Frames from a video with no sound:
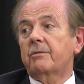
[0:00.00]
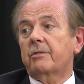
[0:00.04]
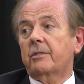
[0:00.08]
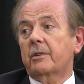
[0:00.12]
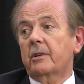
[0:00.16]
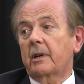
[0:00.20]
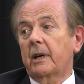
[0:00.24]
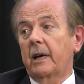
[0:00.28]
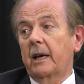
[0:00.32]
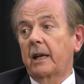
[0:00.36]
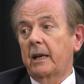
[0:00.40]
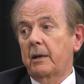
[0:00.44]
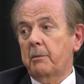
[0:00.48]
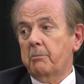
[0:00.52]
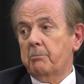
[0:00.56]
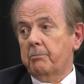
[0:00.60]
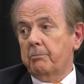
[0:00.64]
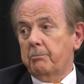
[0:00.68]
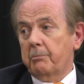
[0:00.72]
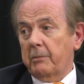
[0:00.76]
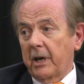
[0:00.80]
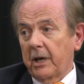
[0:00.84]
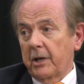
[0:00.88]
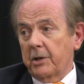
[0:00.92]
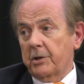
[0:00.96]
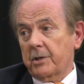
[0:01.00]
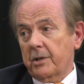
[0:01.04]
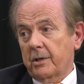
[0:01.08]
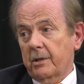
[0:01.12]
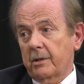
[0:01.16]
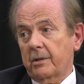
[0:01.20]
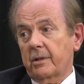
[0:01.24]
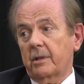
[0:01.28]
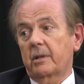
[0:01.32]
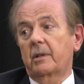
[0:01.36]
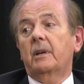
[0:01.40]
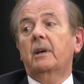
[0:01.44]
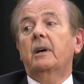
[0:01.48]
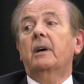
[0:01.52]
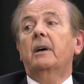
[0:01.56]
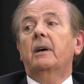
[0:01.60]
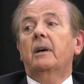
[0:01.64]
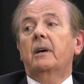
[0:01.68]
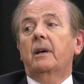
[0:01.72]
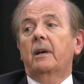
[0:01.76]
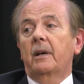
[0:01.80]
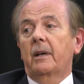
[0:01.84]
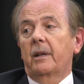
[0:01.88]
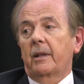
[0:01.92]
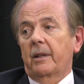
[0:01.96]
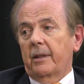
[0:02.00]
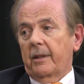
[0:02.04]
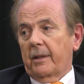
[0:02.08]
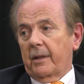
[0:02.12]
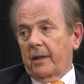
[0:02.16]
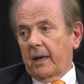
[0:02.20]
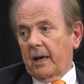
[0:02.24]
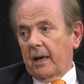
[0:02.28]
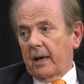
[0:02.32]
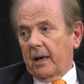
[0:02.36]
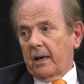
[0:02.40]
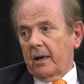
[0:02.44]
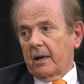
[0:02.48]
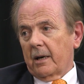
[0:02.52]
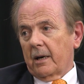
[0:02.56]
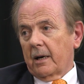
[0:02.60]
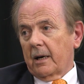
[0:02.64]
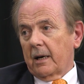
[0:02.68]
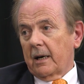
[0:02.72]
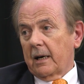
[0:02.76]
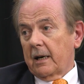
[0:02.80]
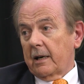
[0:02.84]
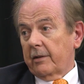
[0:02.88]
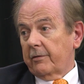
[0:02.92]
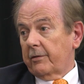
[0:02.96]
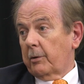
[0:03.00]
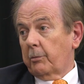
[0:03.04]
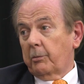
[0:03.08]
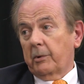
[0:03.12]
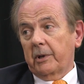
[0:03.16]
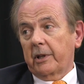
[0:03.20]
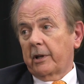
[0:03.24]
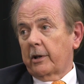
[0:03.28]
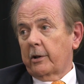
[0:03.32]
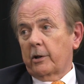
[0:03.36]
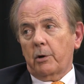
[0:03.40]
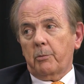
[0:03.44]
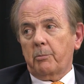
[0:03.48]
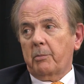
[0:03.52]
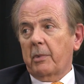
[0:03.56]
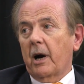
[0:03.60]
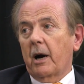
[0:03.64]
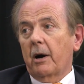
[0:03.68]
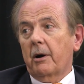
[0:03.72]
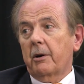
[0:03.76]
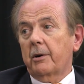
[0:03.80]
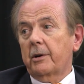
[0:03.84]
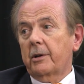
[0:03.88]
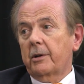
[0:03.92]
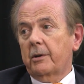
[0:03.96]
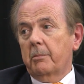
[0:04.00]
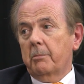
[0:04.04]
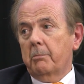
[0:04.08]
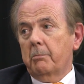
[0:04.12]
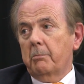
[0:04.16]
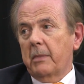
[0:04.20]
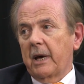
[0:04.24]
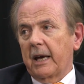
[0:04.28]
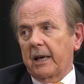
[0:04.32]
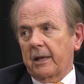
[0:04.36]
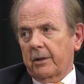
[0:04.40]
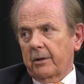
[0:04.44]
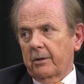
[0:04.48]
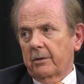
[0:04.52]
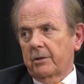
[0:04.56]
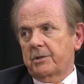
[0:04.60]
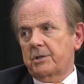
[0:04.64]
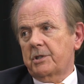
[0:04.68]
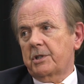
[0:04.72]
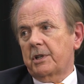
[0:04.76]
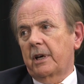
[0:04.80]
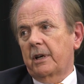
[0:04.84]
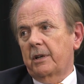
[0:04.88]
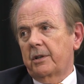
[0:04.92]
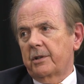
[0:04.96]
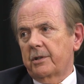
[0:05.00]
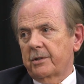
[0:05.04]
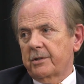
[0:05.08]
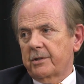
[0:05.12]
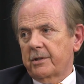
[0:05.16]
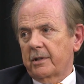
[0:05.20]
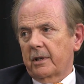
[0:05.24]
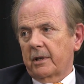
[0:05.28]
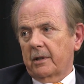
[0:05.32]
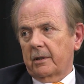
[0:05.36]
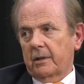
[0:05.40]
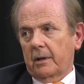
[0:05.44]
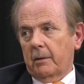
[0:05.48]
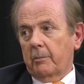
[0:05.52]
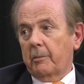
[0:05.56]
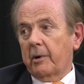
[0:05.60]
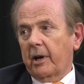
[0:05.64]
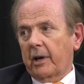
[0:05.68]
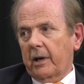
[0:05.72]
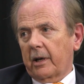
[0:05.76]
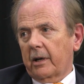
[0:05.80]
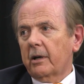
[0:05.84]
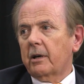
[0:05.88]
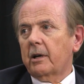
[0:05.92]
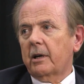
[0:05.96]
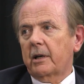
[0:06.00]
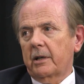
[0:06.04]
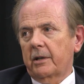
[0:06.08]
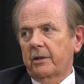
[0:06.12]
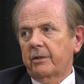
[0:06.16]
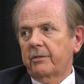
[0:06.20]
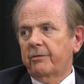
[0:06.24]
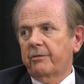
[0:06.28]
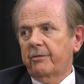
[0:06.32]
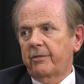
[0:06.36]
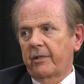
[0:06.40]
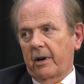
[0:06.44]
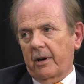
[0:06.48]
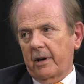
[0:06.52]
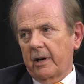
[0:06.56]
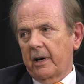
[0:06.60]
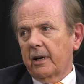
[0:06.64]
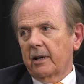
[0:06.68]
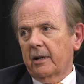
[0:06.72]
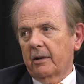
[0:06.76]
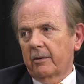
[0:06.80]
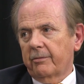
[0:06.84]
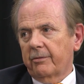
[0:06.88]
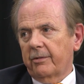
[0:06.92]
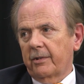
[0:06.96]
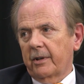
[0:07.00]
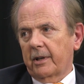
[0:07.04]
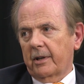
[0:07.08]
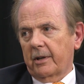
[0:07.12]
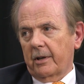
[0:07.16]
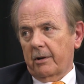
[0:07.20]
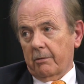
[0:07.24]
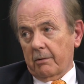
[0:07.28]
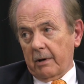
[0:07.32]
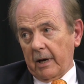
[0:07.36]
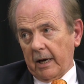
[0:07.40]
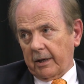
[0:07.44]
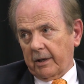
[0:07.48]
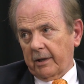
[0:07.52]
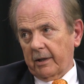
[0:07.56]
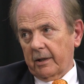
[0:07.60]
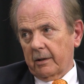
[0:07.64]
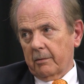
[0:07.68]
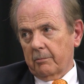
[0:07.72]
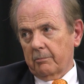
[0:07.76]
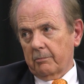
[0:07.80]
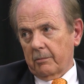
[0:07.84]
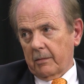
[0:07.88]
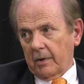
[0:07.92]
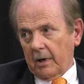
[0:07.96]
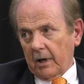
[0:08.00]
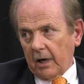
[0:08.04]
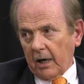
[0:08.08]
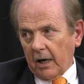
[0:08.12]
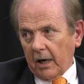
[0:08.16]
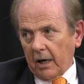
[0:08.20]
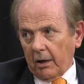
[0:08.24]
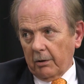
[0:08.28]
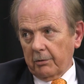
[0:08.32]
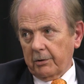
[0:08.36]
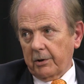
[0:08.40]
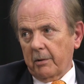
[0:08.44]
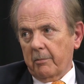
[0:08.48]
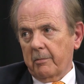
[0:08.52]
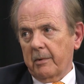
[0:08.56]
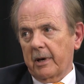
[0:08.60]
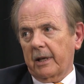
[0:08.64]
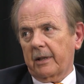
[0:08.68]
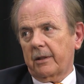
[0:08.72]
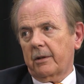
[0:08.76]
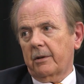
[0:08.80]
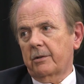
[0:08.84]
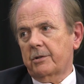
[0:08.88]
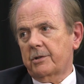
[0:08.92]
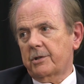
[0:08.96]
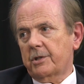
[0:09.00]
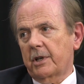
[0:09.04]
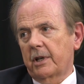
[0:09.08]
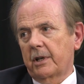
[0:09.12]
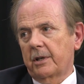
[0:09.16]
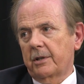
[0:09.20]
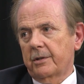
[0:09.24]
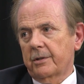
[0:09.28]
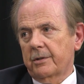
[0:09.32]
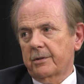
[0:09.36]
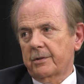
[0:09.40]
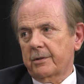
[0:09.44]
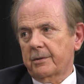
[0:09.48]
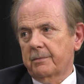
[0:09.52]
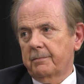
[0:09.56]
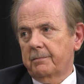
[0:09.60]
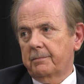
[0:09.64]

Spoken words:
For any patient, they have it within their power to make those changes, and American Heart is very helpful in directing them how to make those changes.